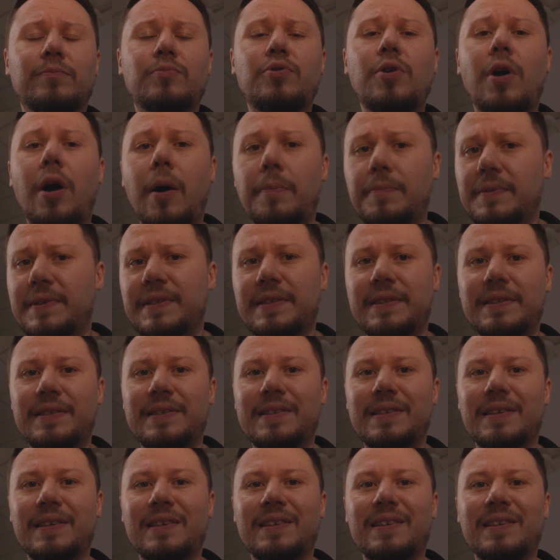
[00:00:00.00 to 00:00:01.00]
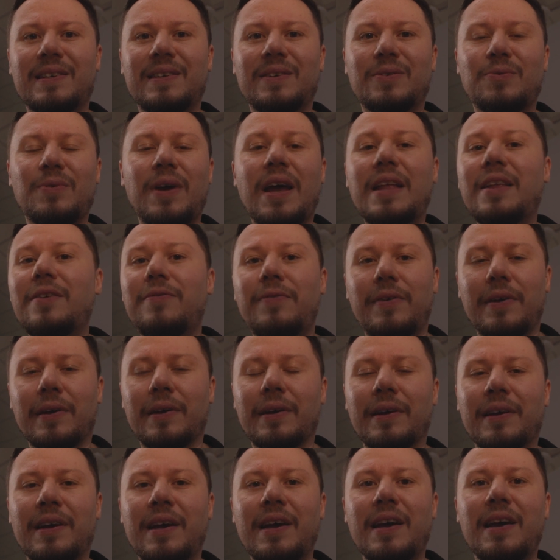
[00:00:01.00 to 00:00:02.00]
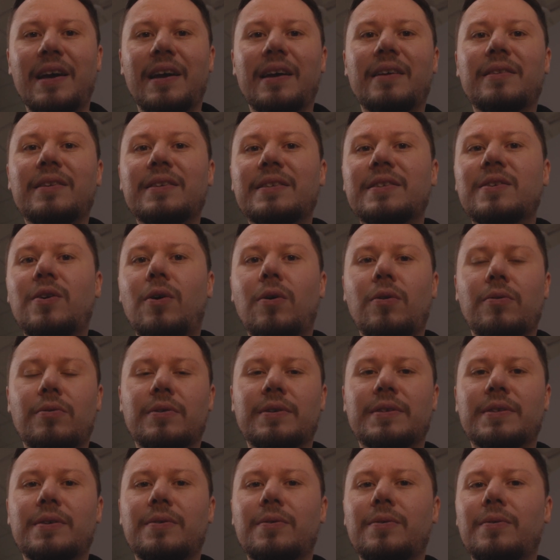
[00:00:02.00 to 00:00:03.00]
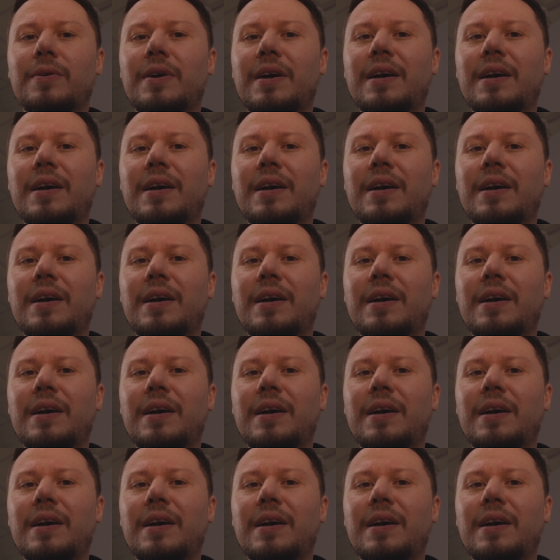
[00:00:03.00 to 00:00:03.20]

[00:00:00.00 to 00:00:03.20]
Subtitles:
props or anything in this color. So